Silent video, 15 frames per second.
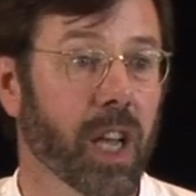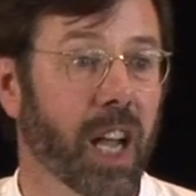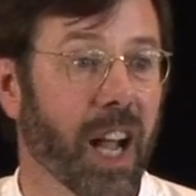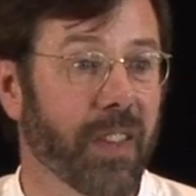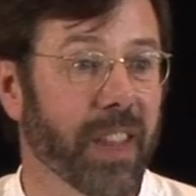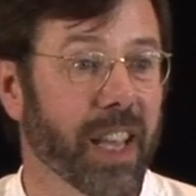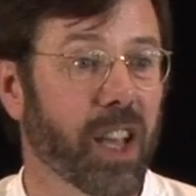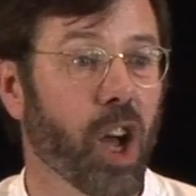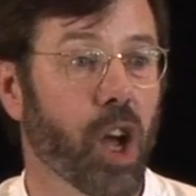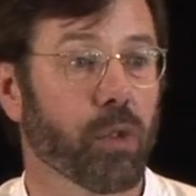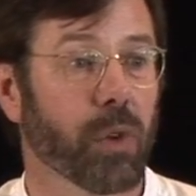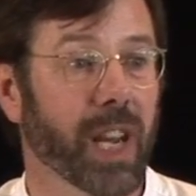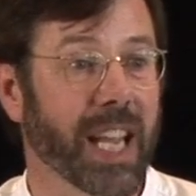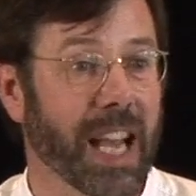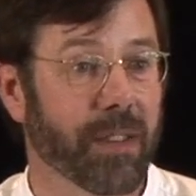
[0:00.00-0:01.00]
and they can't
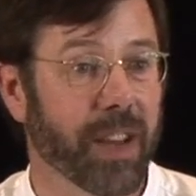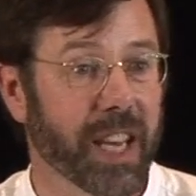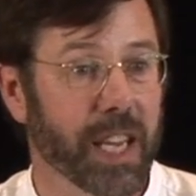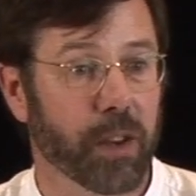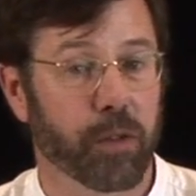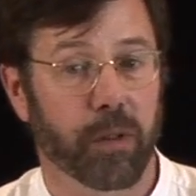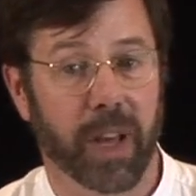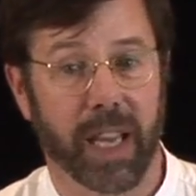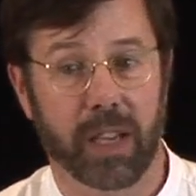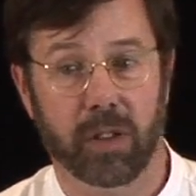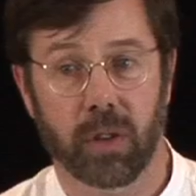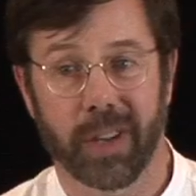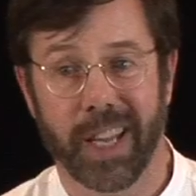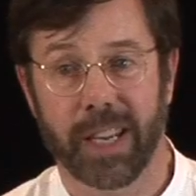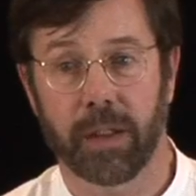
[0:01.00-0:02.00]
really have any effect
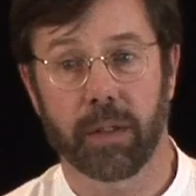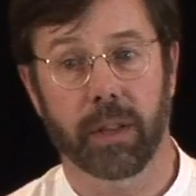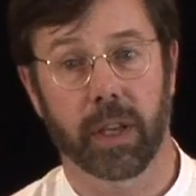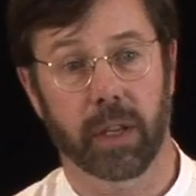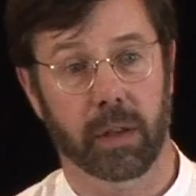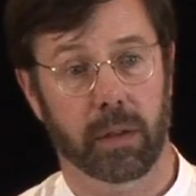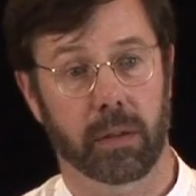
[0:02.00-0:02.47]
on anything.